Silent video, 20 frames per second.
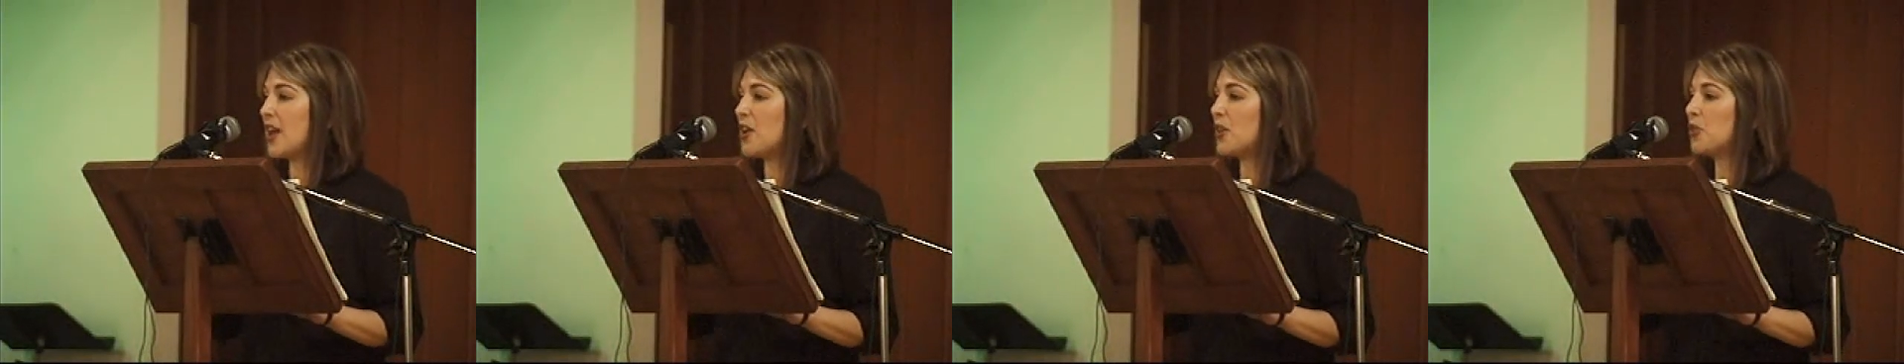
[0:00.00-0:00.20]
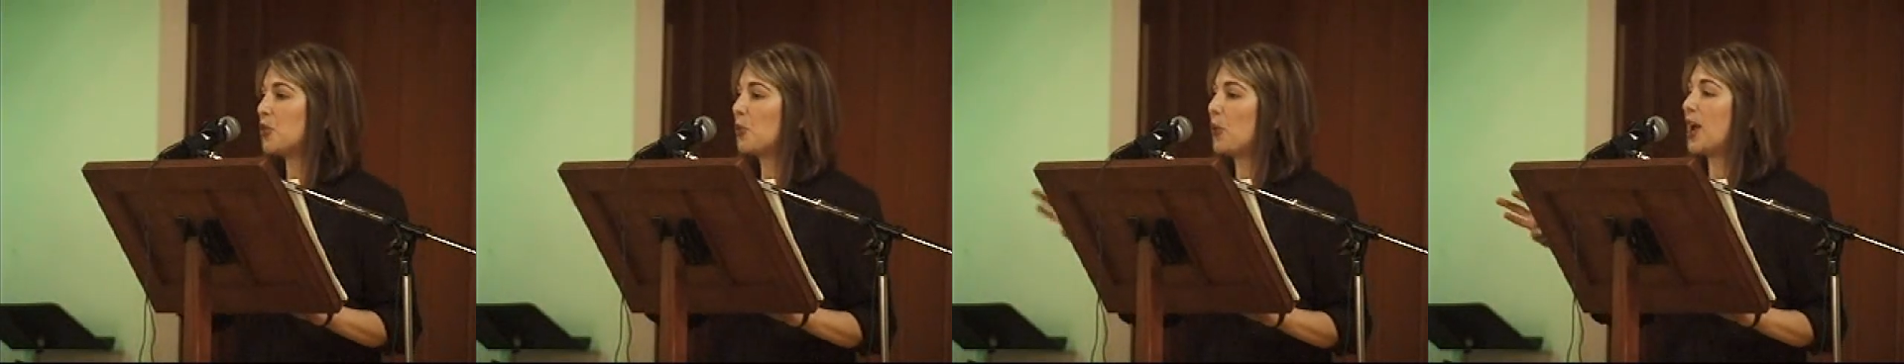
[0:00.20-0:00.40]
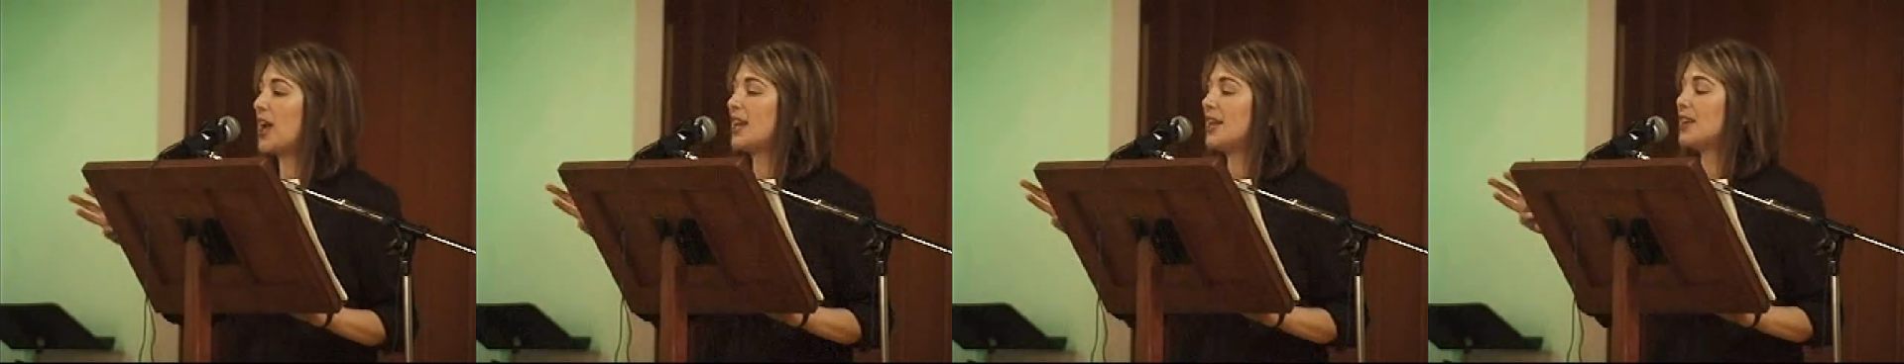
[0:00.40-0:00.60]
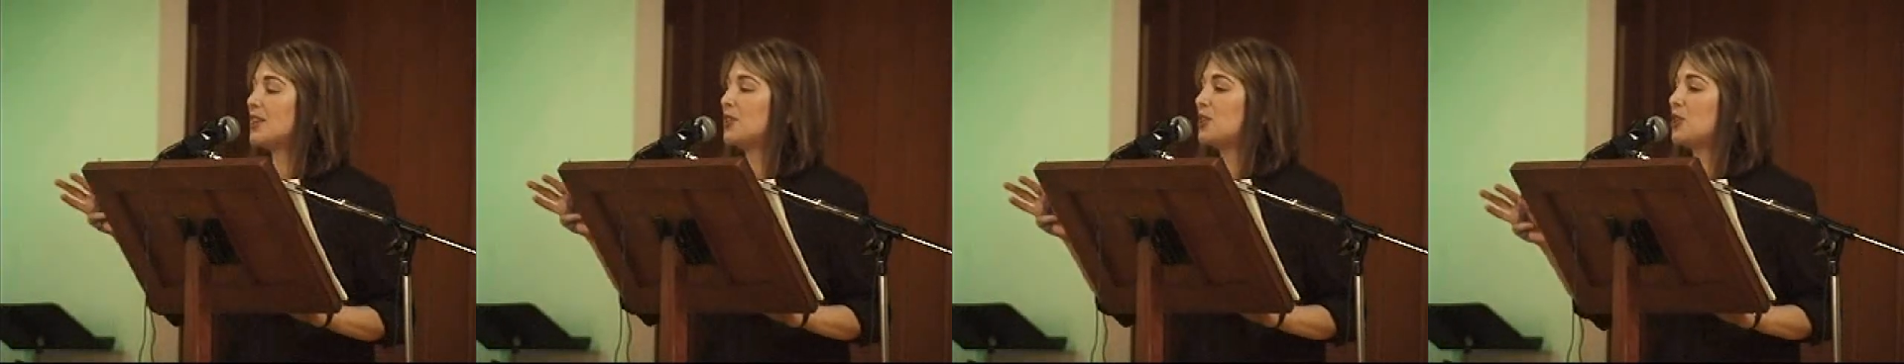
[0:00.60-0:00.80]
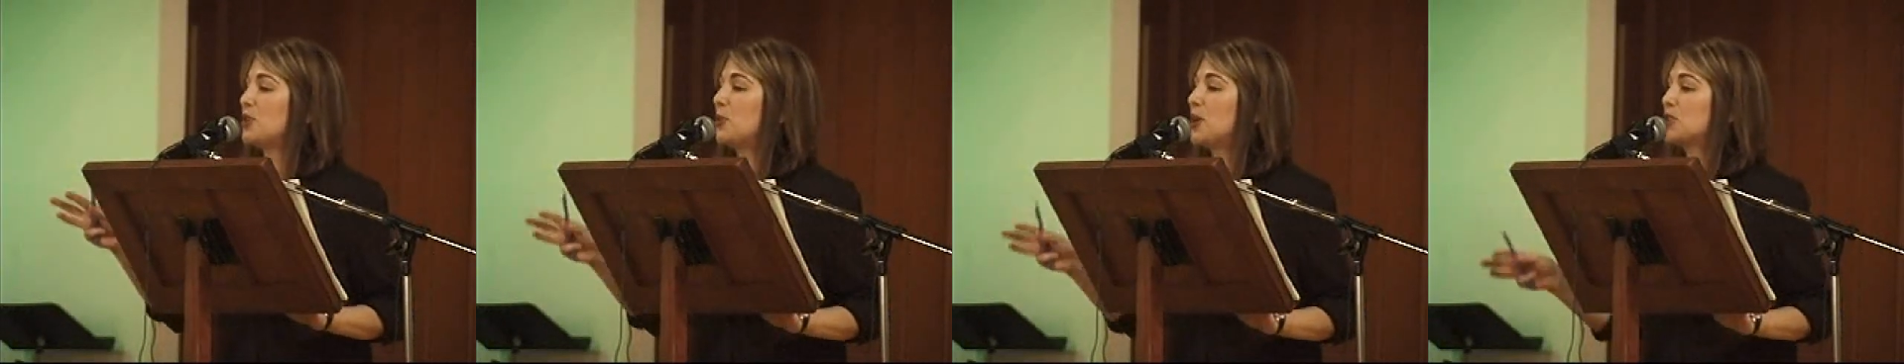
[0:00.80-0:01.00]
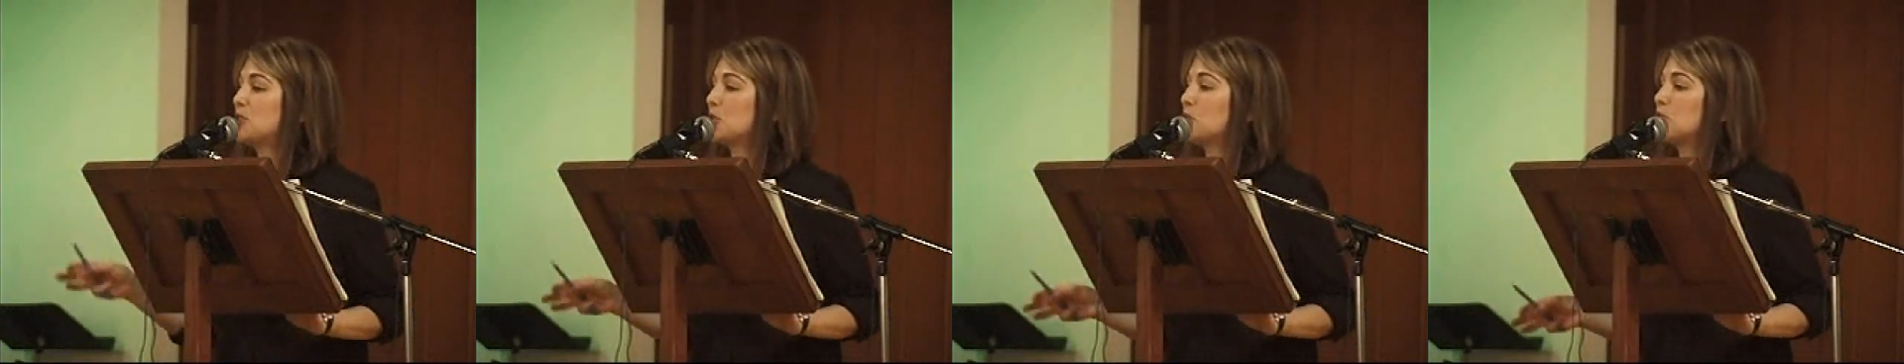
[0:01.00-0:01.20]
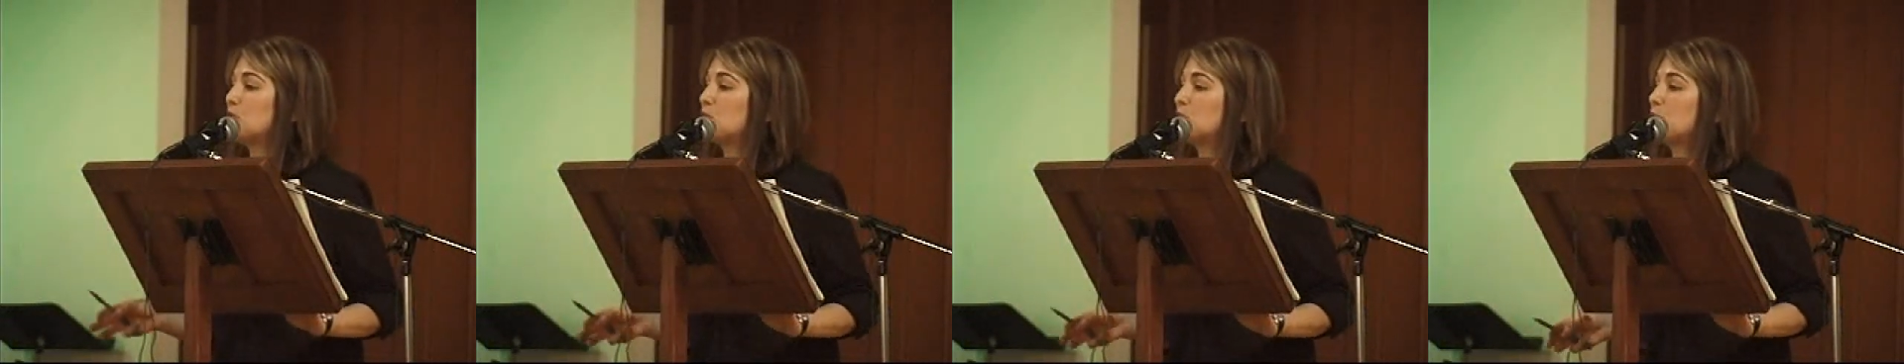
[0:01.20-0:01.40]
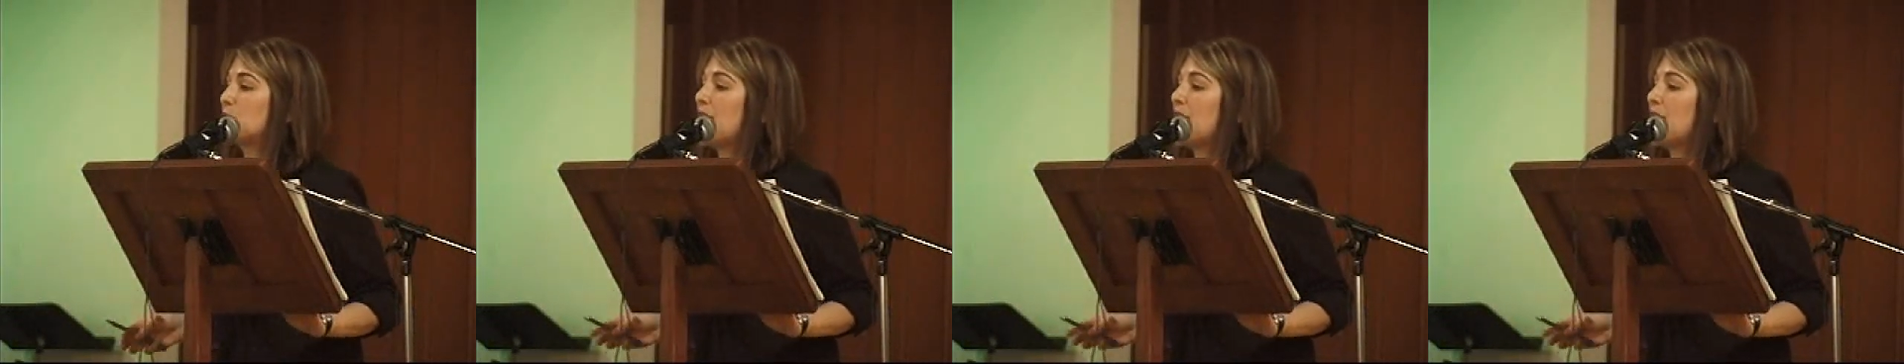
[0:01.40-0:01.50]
The way the US soldiers